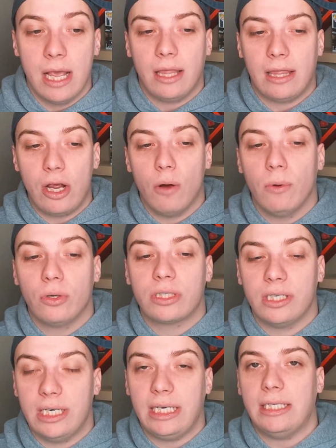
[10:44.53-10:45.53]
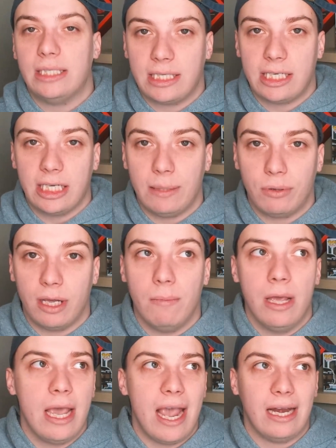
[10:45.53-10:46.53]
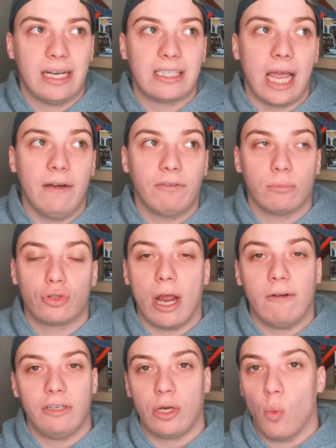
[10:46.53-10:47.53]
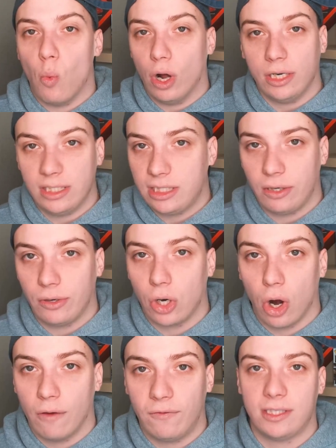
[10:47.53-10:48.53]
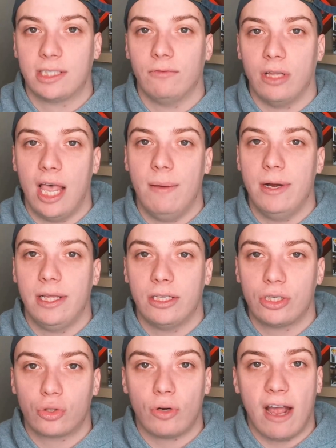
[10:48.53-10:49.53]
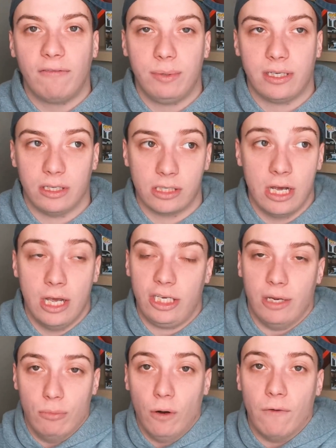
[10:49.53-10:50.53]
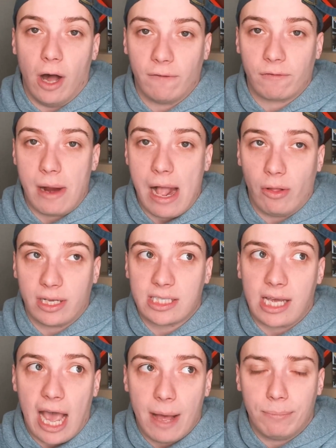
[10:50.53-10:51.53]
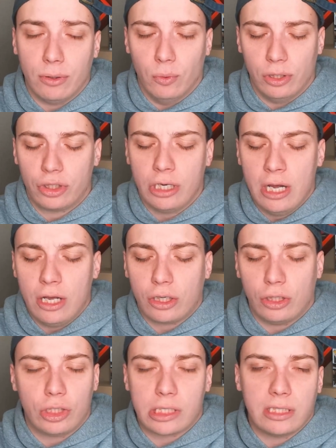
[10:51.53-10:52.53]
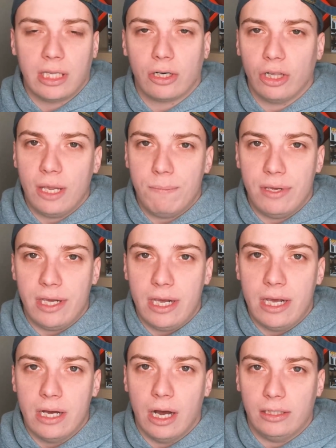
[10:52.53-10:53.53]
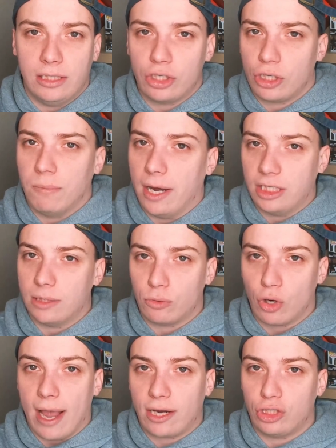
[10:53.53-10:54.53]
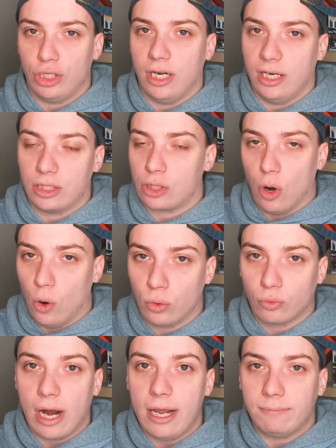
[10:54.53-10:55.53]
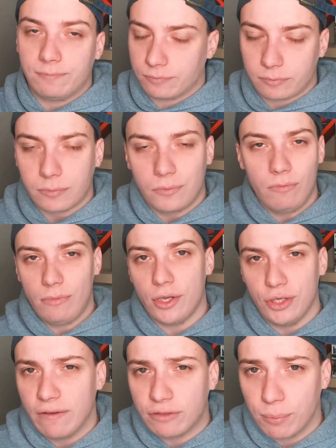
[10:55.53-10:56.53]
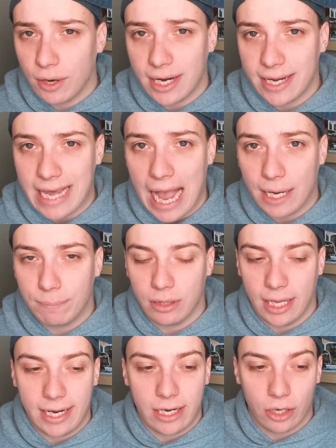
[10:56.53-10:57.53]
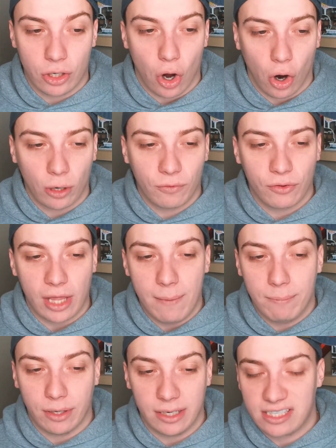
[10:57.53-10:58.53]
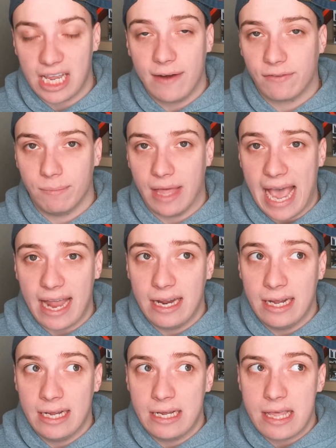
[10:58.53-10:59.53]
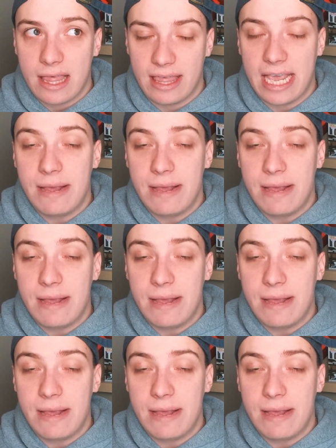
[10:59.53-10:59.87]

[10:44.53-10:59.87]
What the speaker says: They almost need to keep him. And aside from drafting one interior offensive lineman in this draft, because you move on from Alex Kappa, which could just literally be addition by subtraction in its own right, you have to bring in a guy to play guard for them. But aside from that, they